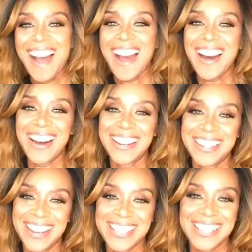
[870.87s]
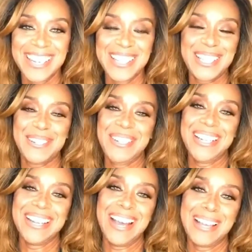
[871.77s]
on
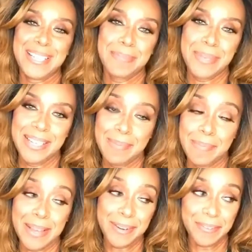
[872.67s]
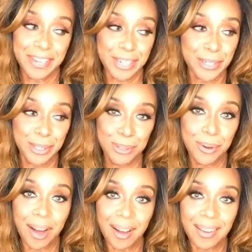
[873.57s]
sunscreen has been beneficial
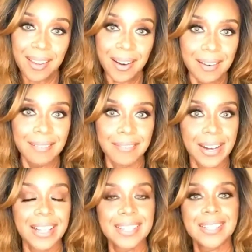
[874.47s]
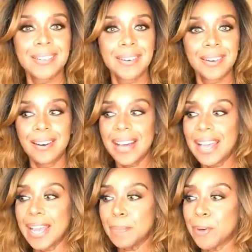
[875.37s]
to all of us. So go
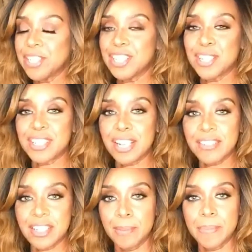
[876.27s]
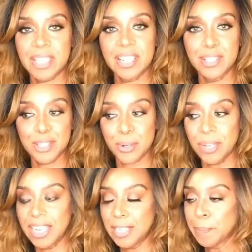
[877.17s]
ahead, purchase yourself some
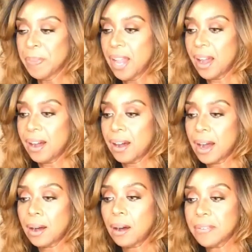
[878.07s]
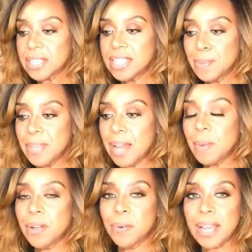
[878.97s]
sunscreen. Obviously me, I'm
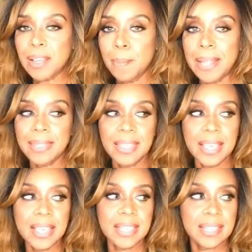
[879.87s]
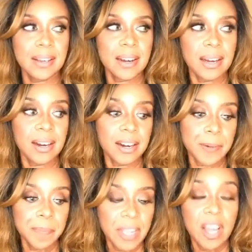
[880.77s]
going to recommend things that
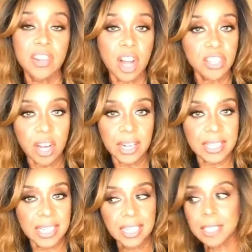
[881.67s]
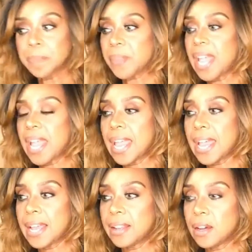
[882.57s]
are non-toxic,
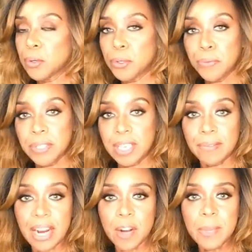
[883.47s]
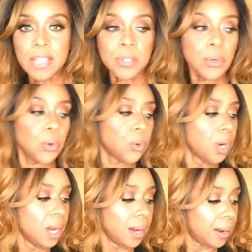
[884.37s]
and good for the environment. So
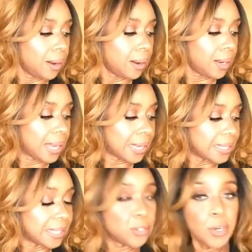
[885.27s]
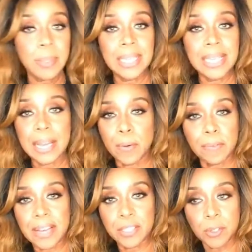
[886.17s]
like I said, Derma E, I don't
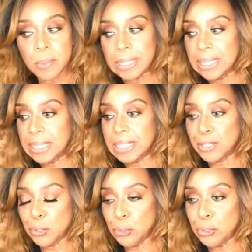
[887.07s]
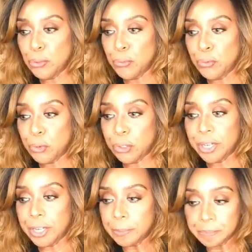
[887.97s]
find Derma E is good
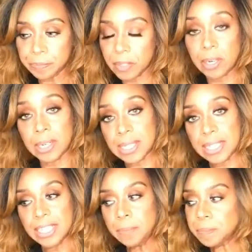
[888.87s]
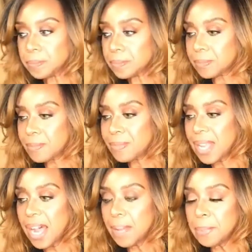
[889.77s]
for dark skin.
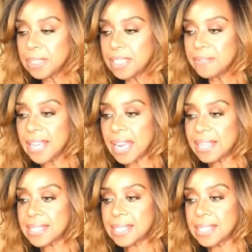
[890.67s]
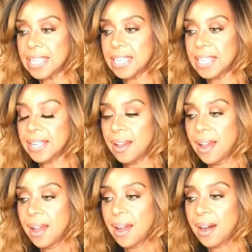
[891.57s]
I believe that I seen
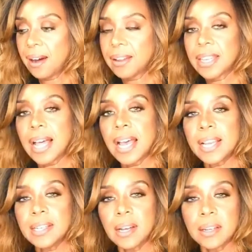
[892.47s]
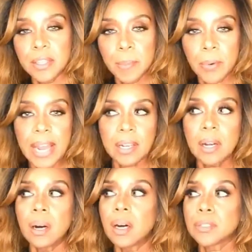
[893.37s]
online another brand
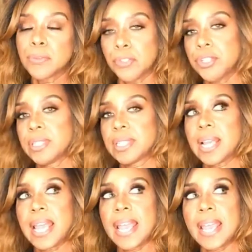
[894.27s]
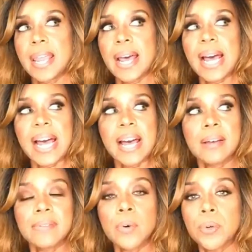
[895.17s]
called Versed, and I
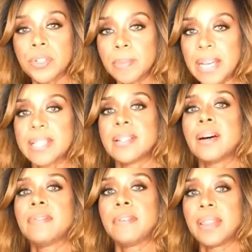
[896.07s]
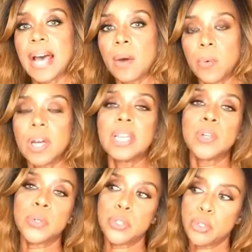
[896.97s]
have ordered myself that one
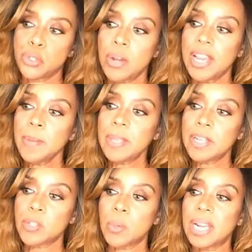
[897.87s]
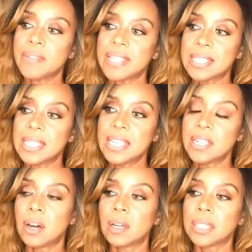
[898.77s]
in order to try it, because what I've seen
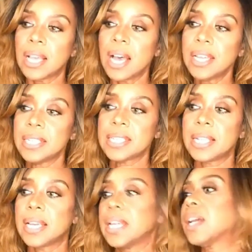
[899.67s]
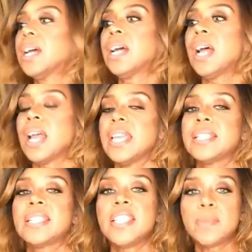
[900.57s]
online is like it
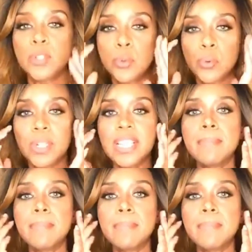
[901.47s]
seems to really